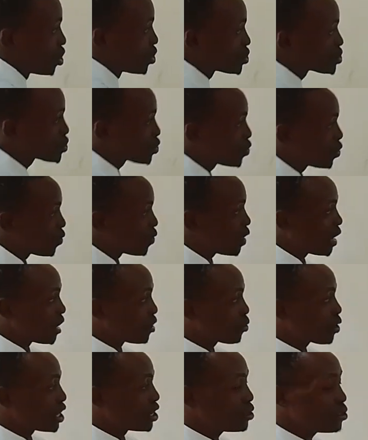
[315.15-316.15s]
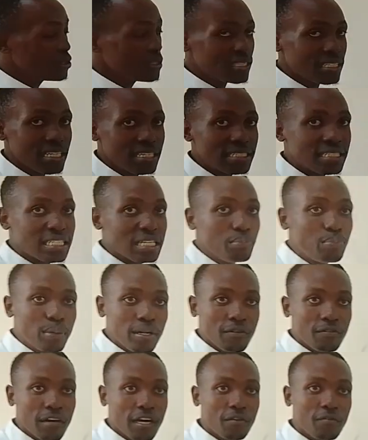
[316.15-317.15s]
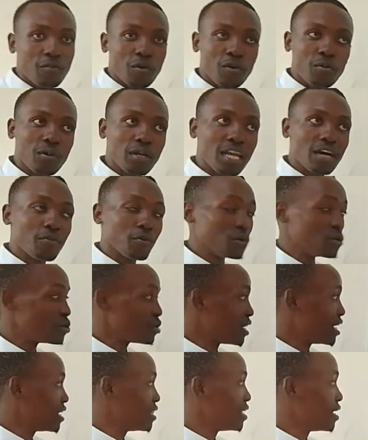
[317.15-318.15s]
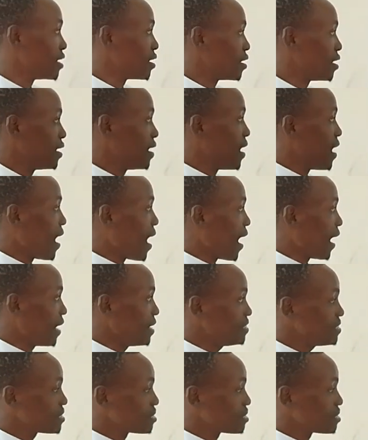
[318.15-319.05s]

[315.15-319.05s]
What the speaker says: So you can use this simplified formula for you to get the height.